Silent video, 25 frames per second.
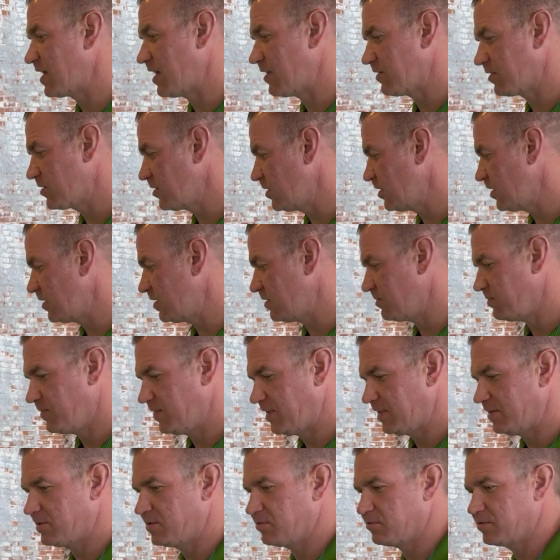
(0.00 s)
out good,
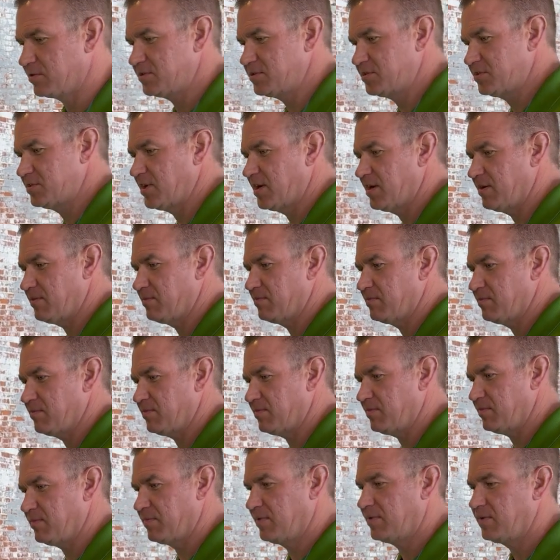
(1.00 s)
and doors shut,
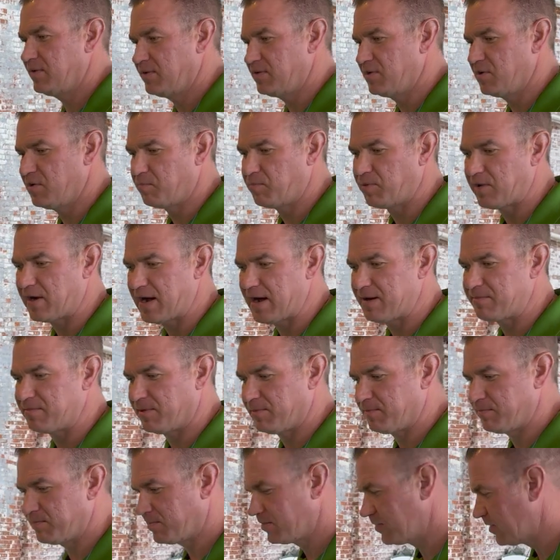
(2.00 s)
no
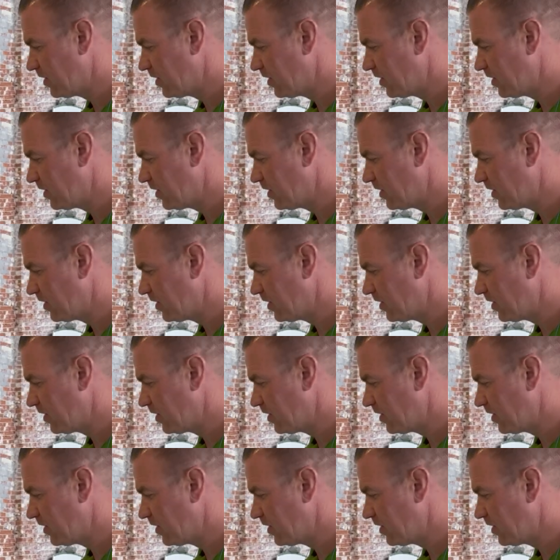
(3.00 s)
problem.